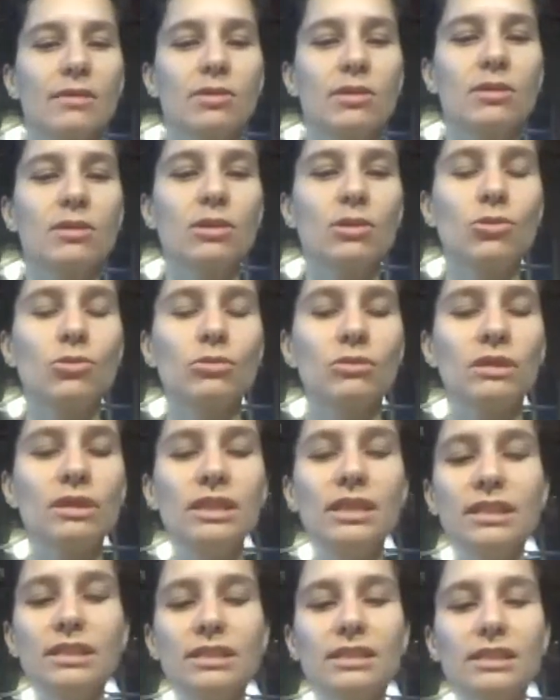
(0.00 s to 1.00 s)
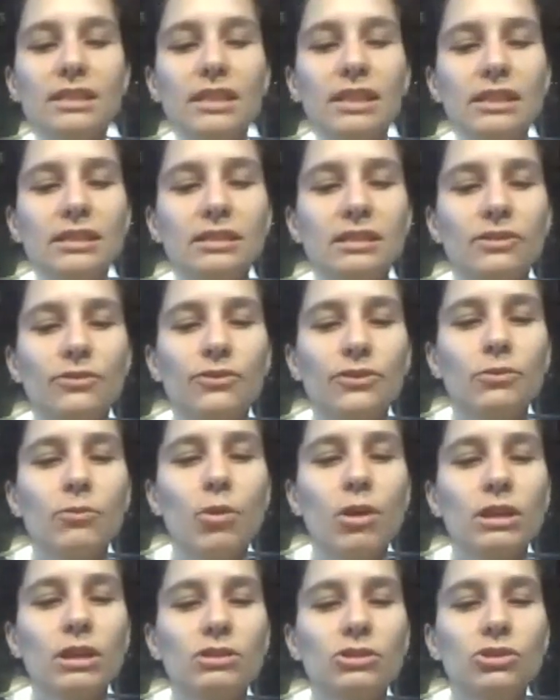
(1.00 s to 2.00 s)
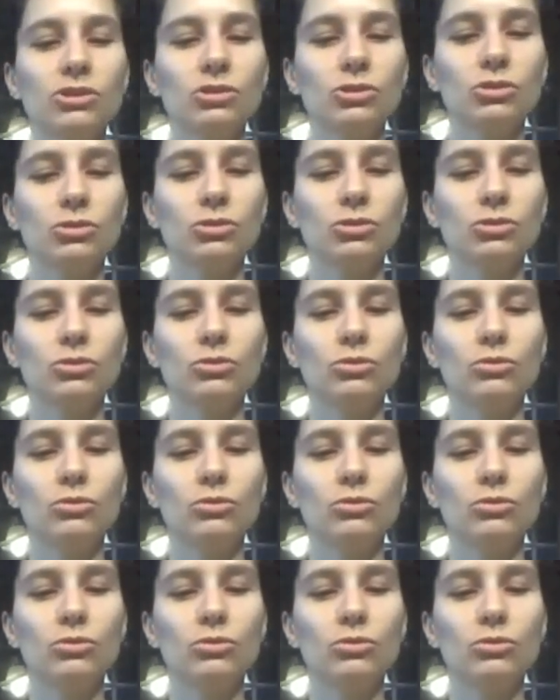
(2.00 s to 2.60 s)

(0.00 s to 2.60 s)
The neatest thing is if you wanted to